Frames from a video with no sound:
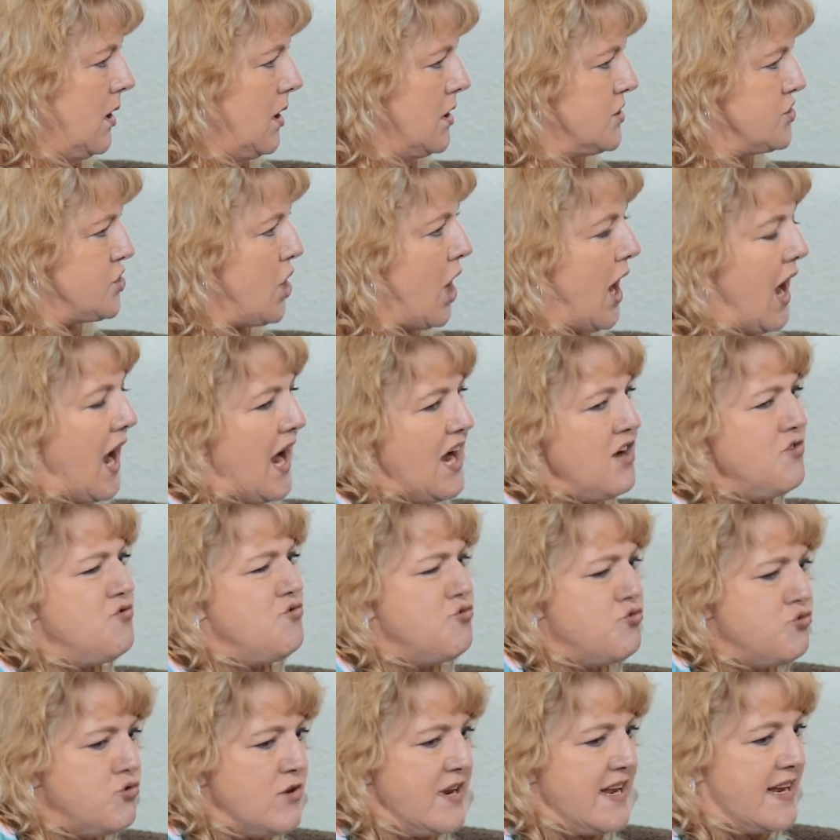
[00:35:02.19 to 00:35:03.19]
So I
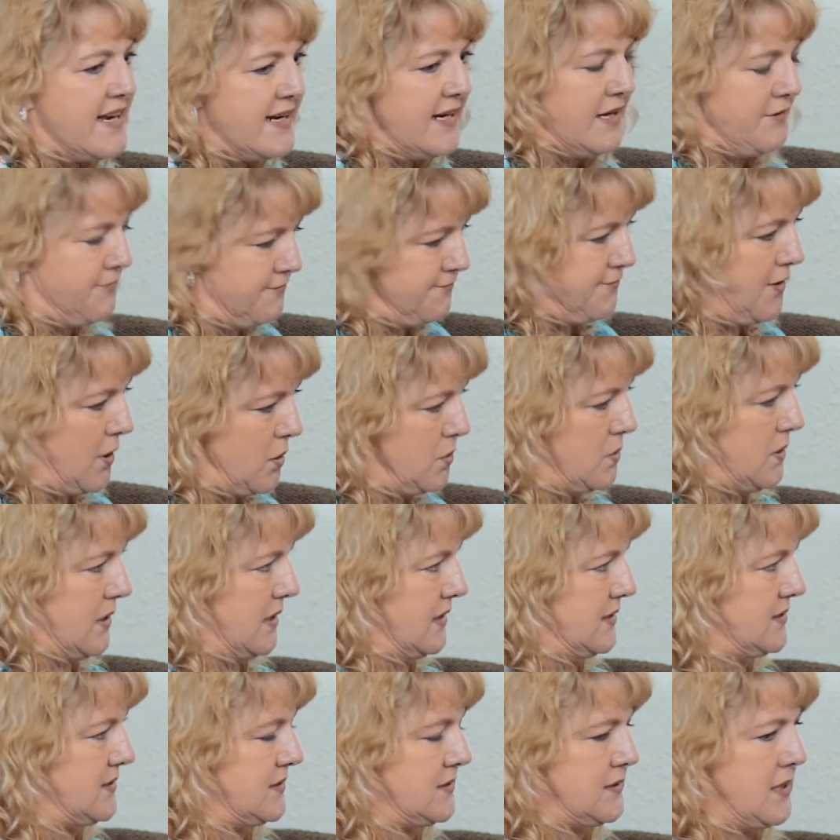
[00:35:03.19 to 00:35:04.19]
really
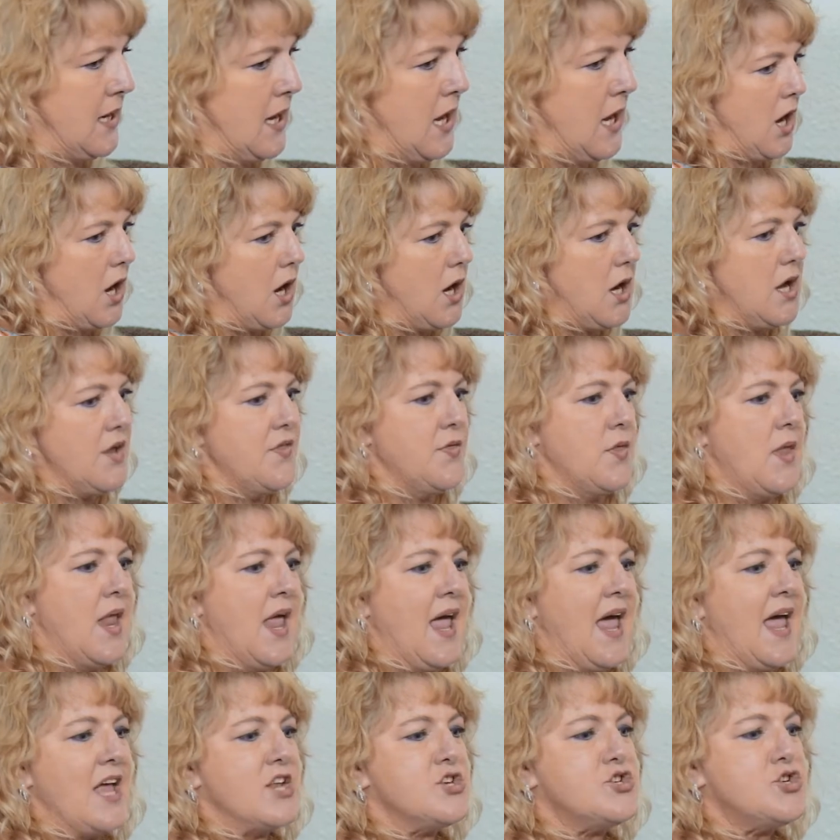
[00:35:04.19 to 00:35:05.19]
focus on
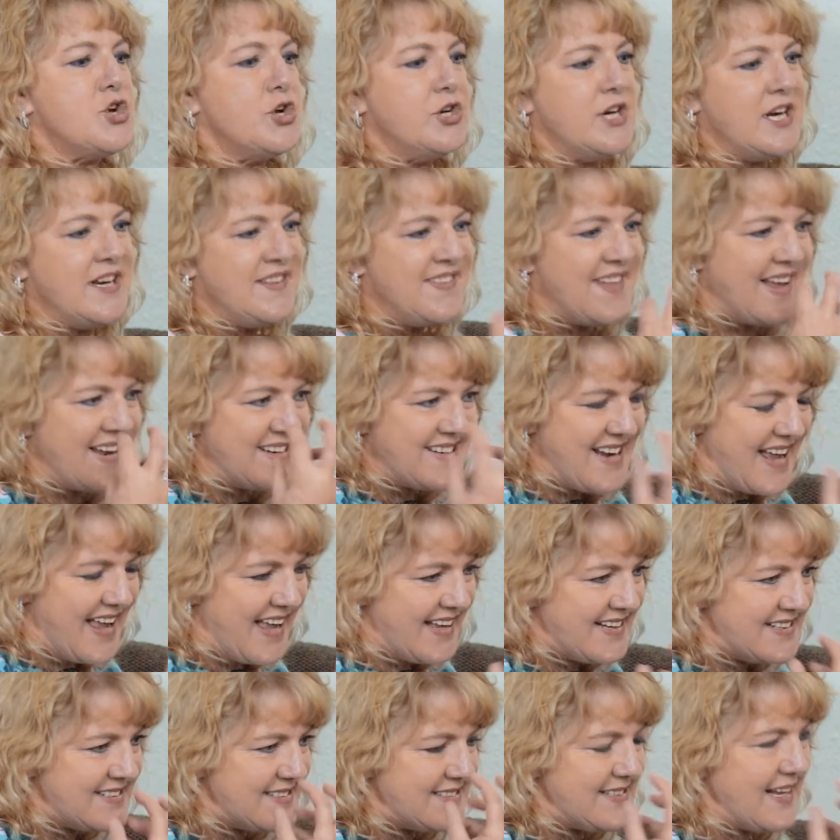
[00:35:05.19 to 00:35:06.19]
turning that
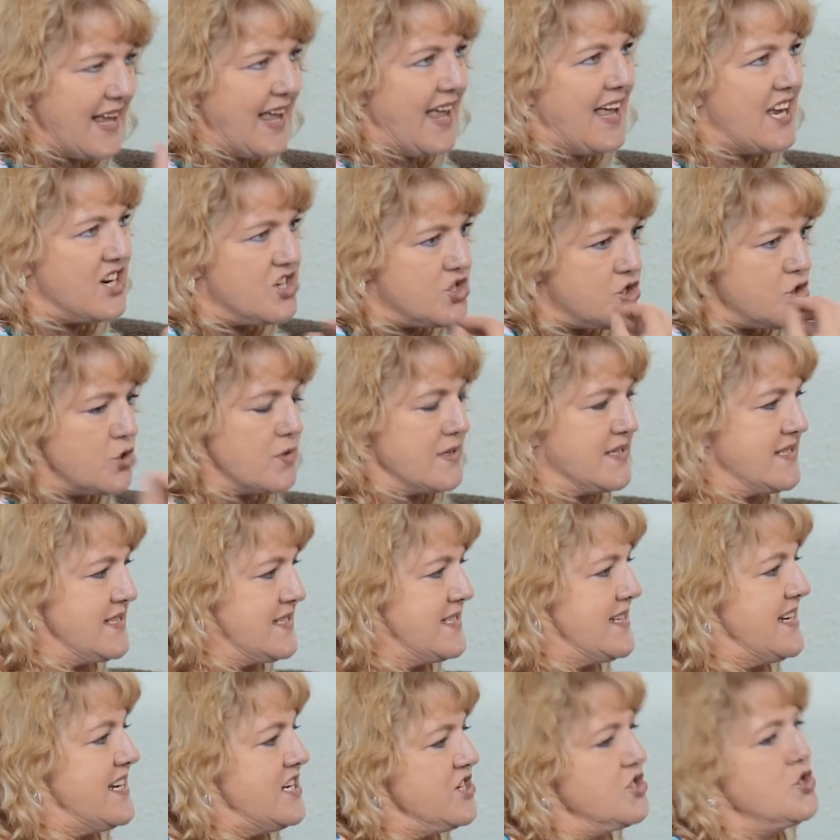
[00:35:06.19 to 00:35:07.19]

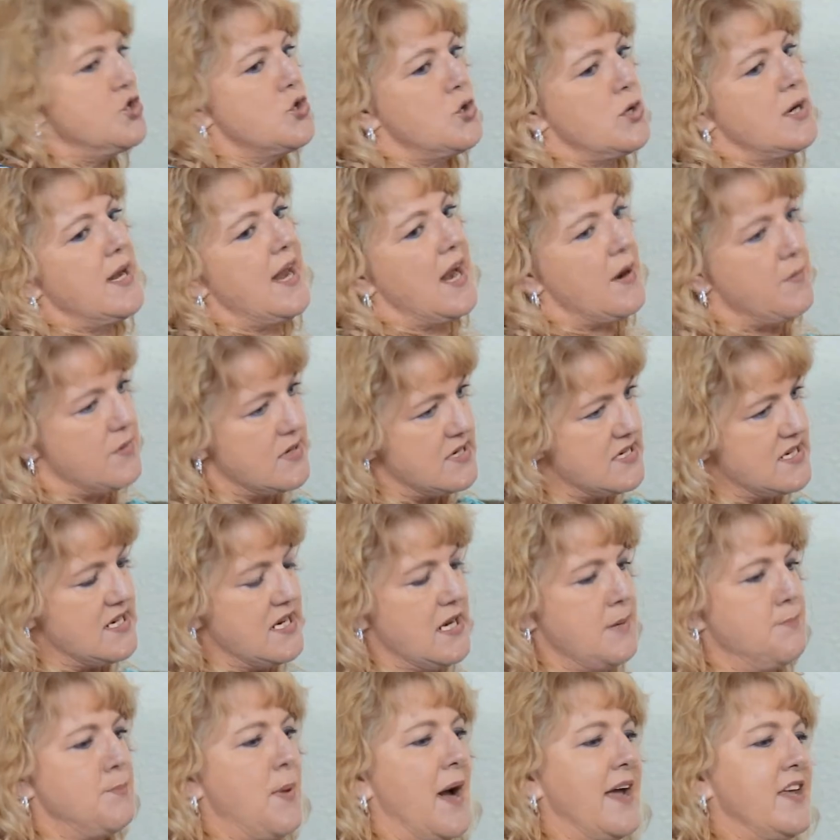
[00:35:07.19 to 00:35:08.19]
anxious into
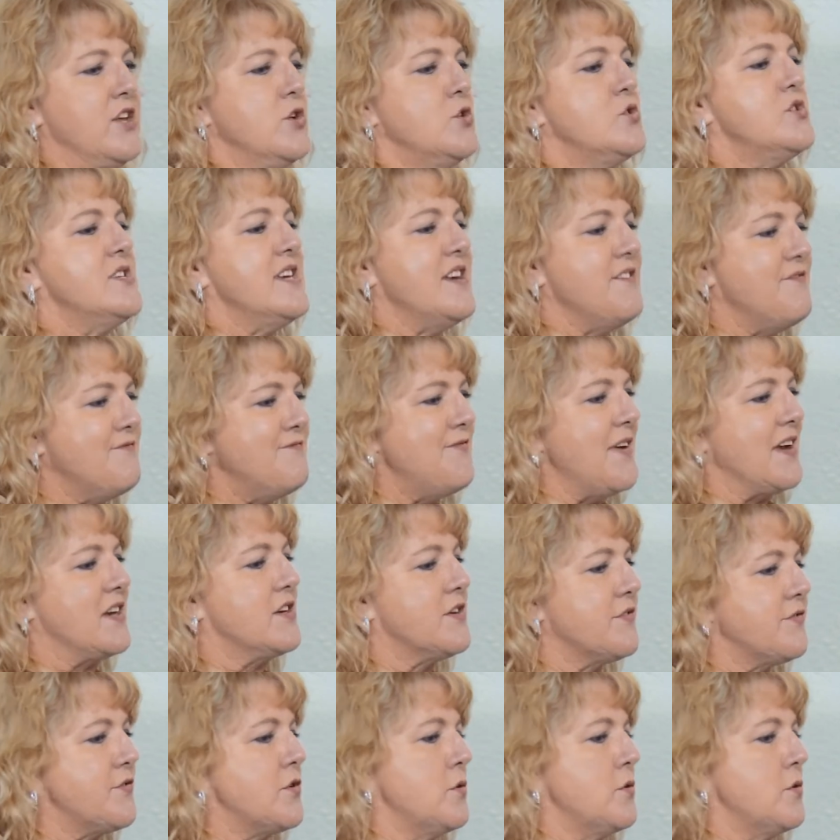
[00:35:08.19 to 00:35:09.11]
clarity by using effective